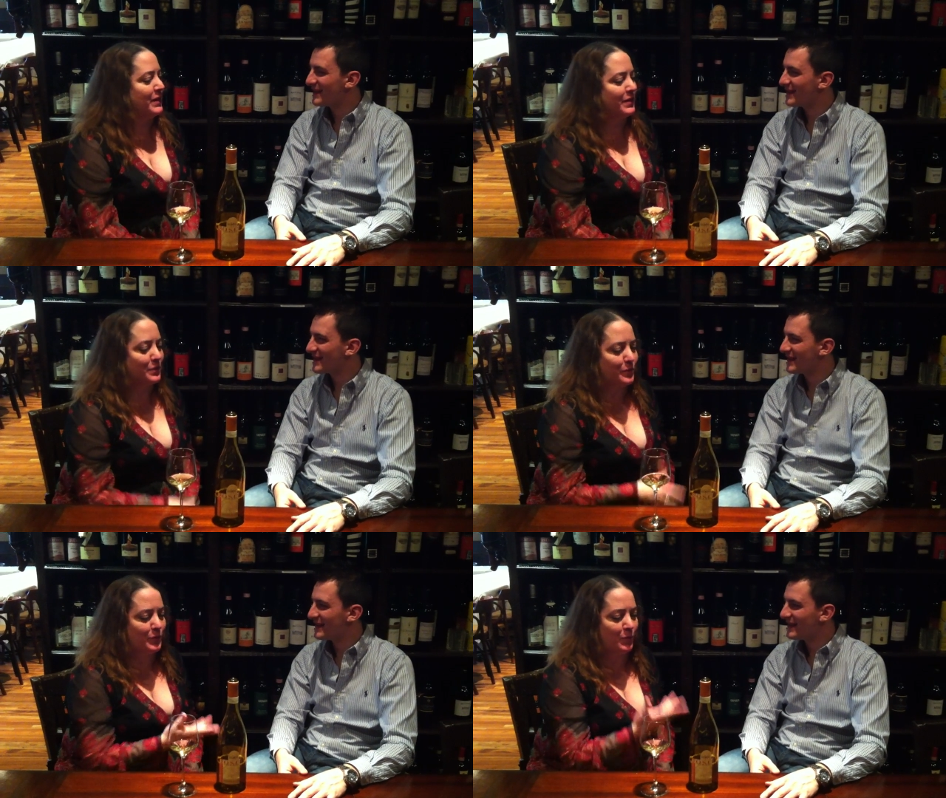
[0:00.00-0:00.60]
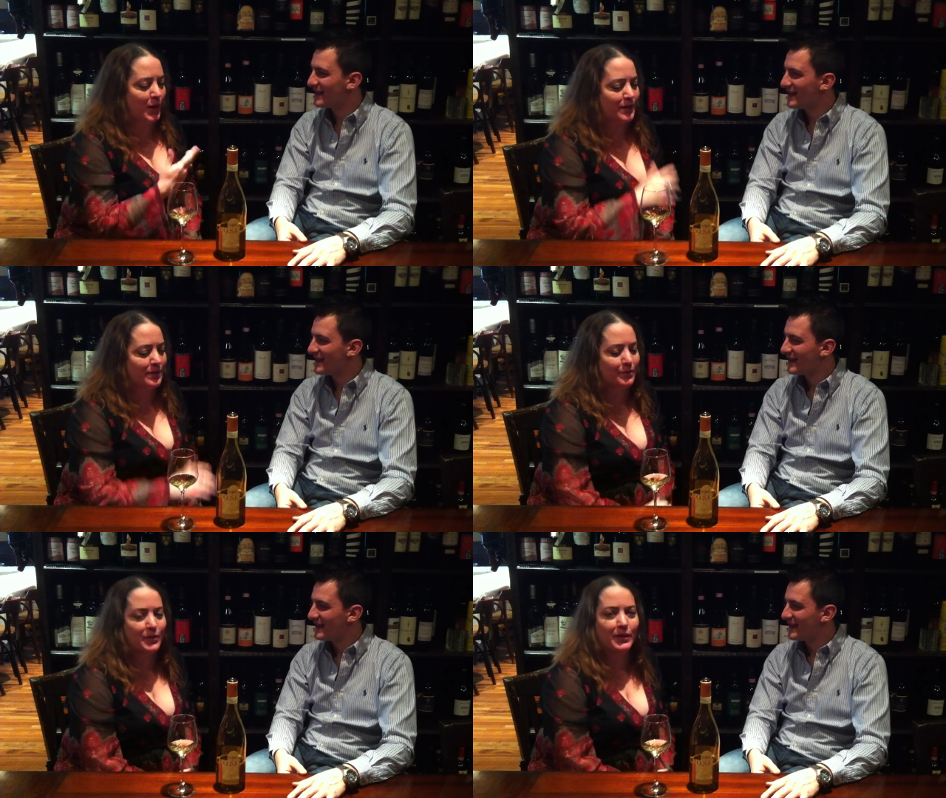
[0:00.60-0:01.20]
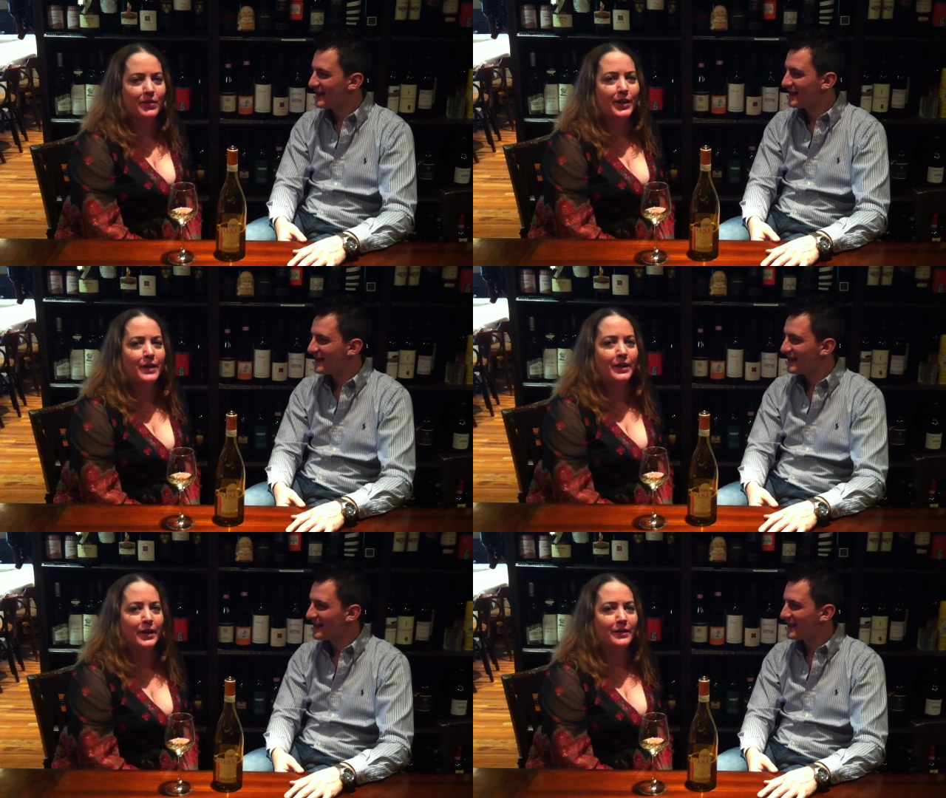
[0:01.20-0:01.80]
Speaker 1: And the wine is really
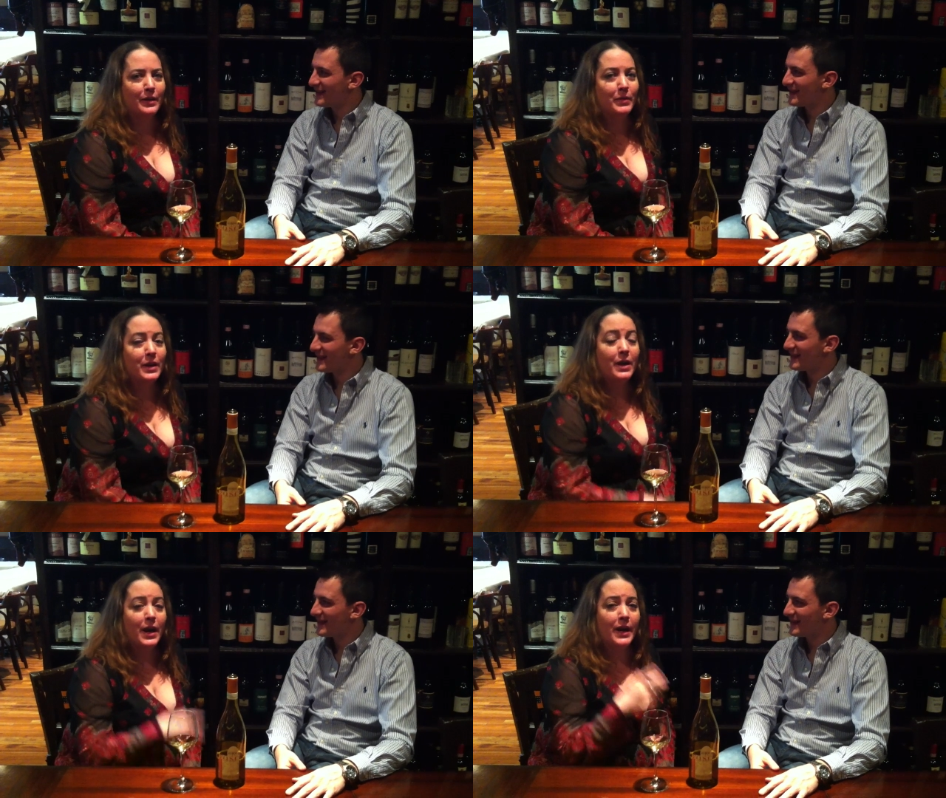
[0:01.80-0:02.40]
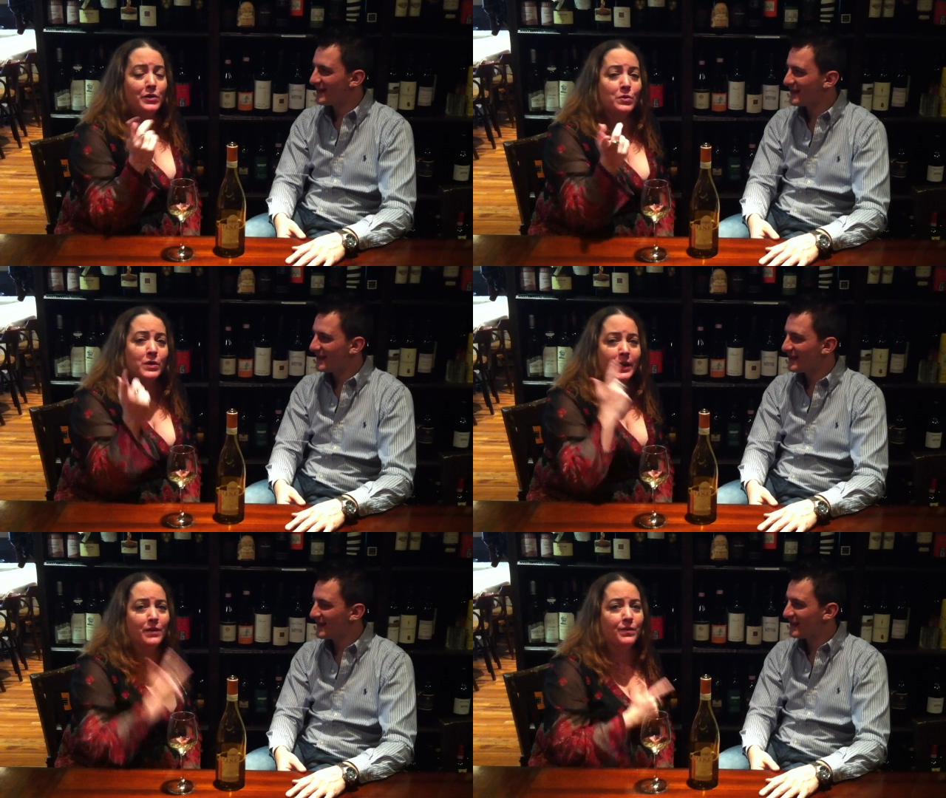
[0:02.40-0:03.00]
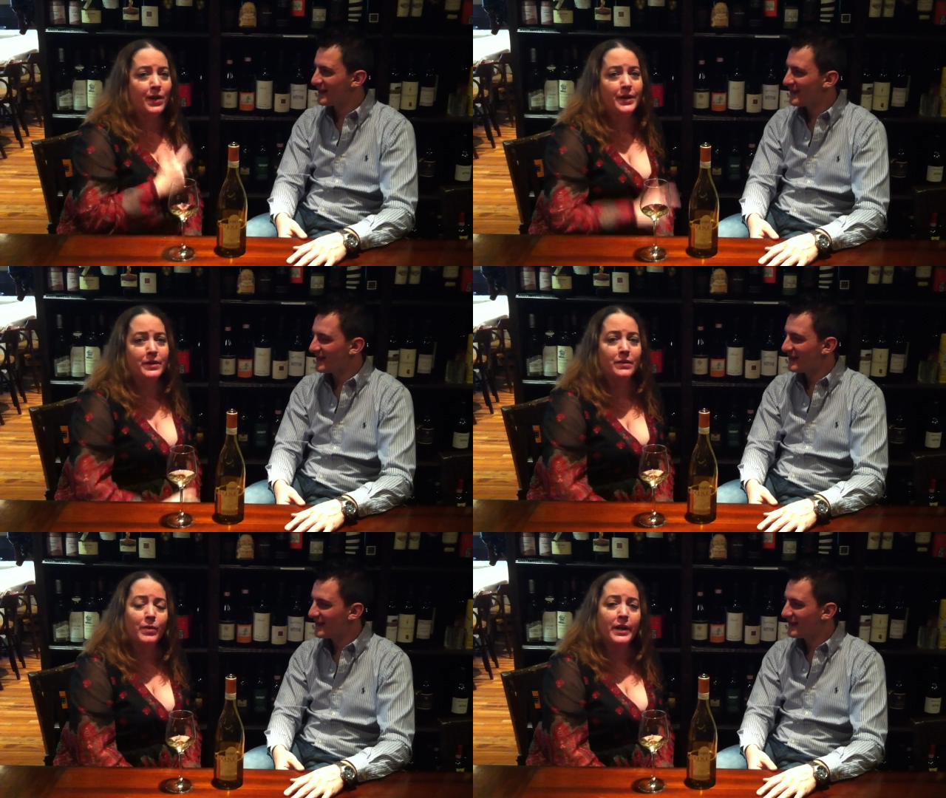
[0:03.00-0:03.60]
great. And you can
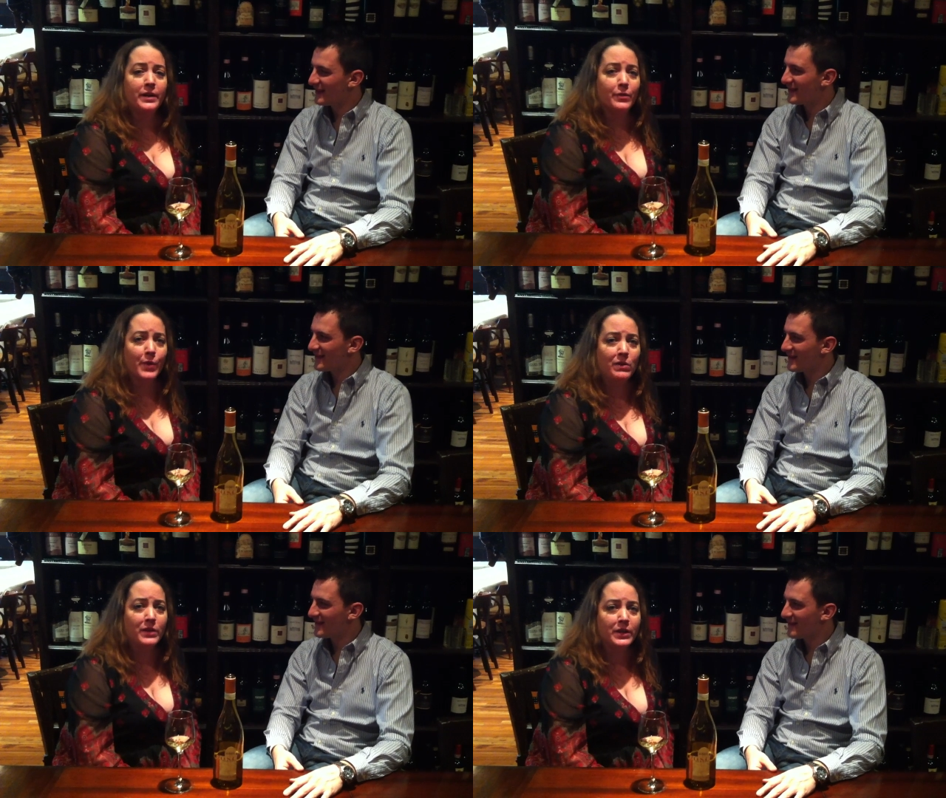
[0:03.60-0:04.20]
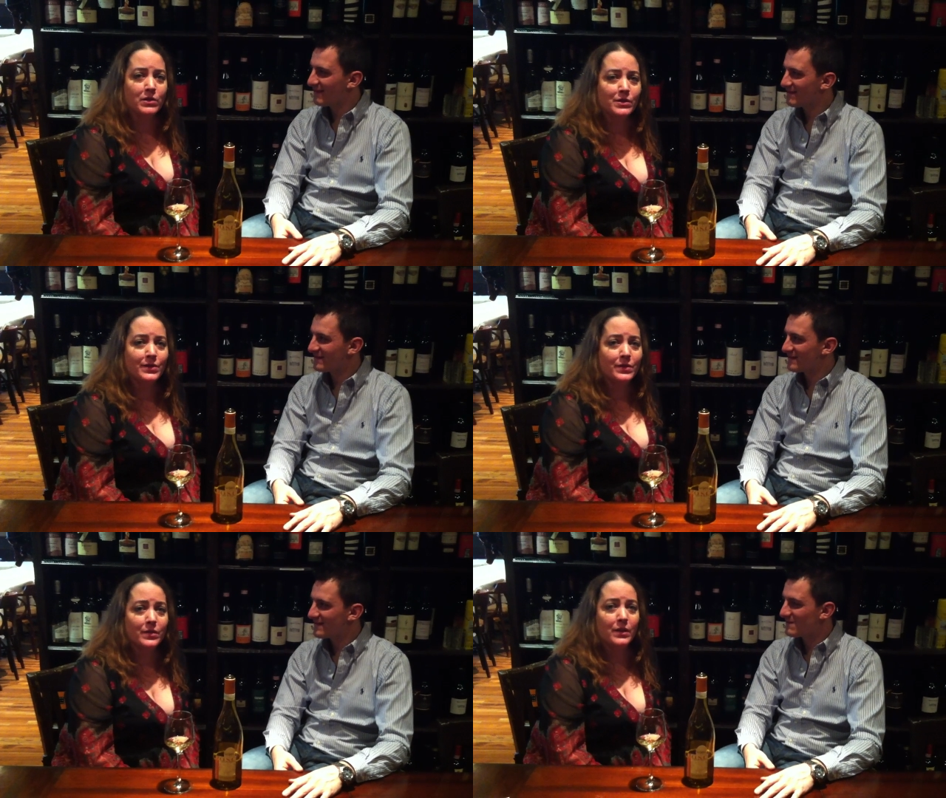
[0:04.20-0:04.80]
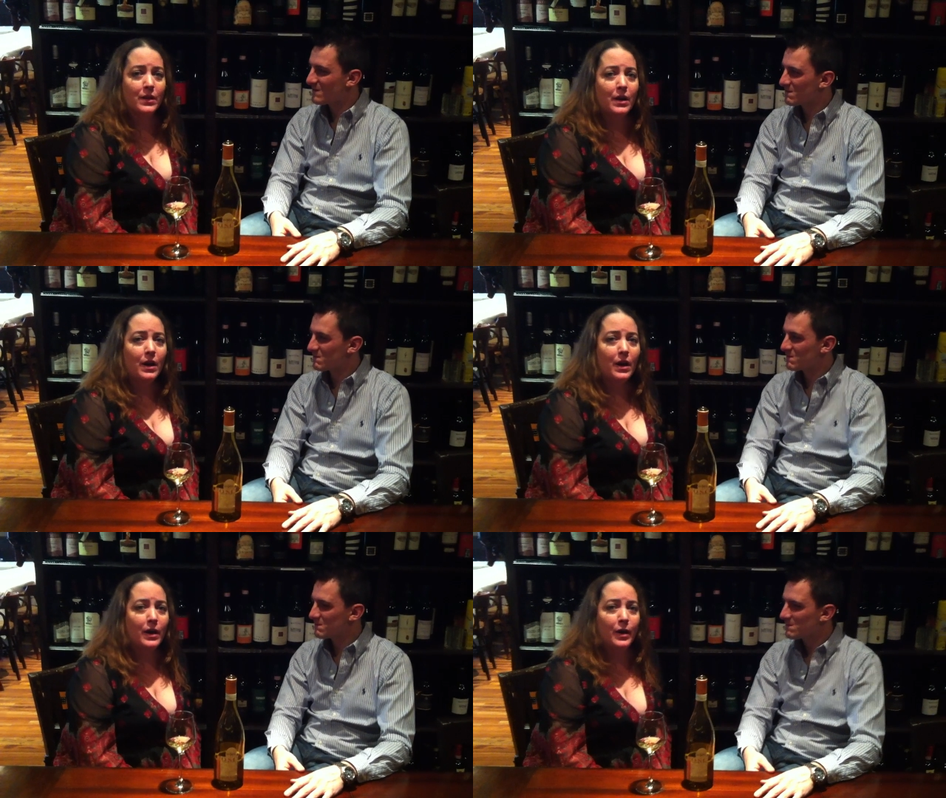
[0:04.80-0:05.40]
find it right at Crown Liquors,
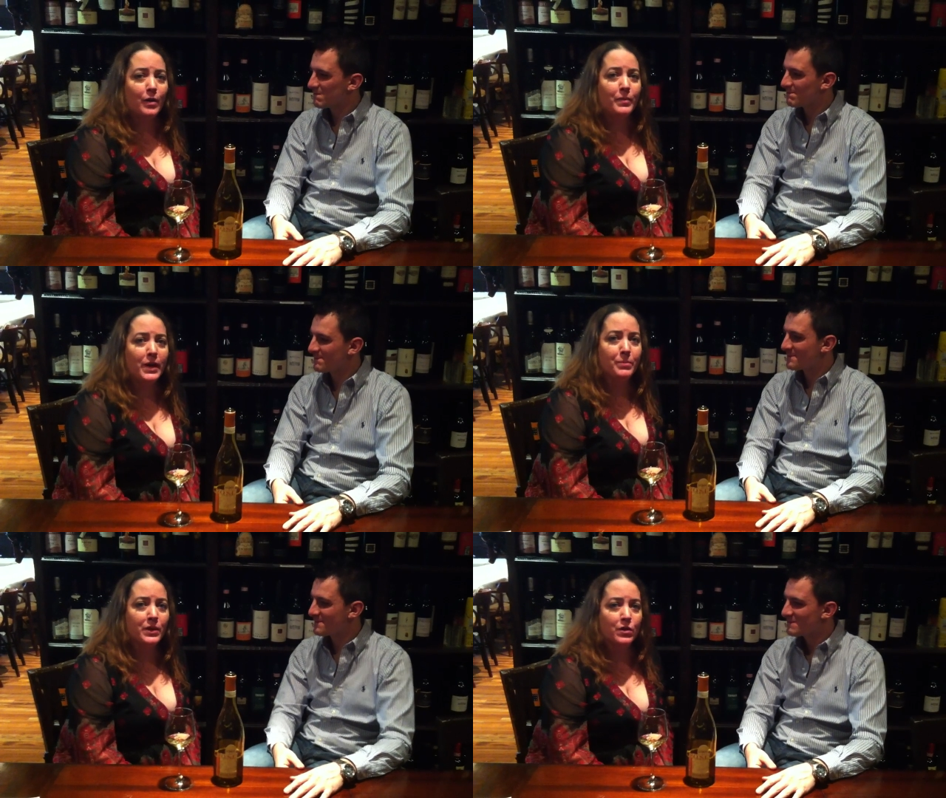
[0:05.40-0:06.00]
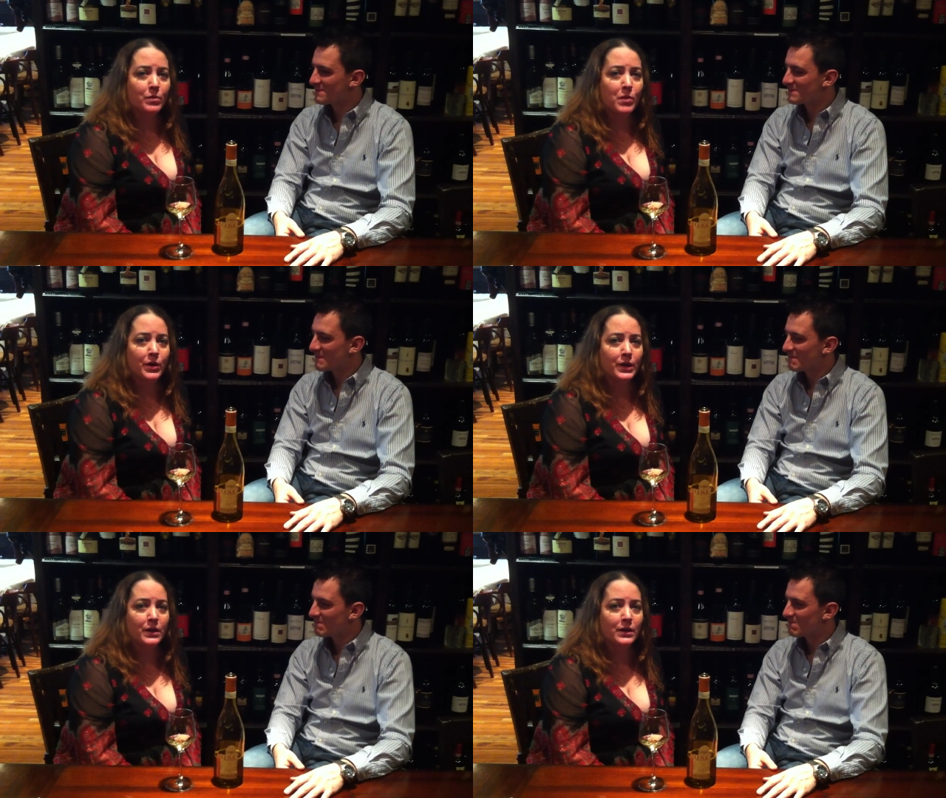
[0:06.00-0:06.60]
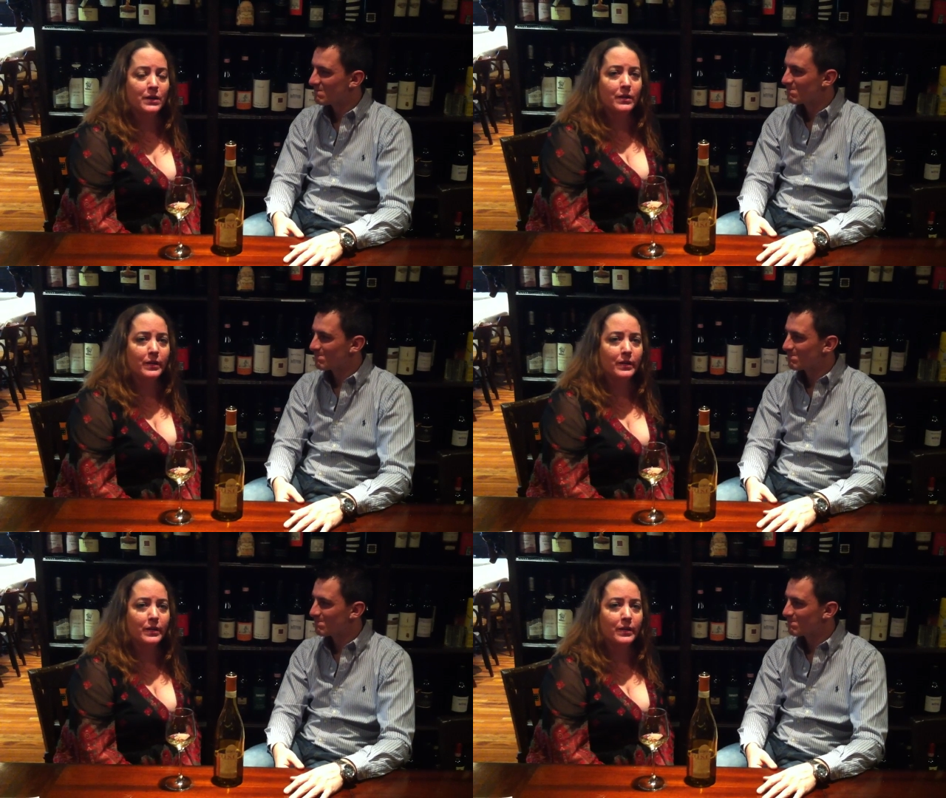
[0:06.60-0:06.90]
yep. Epicure Market,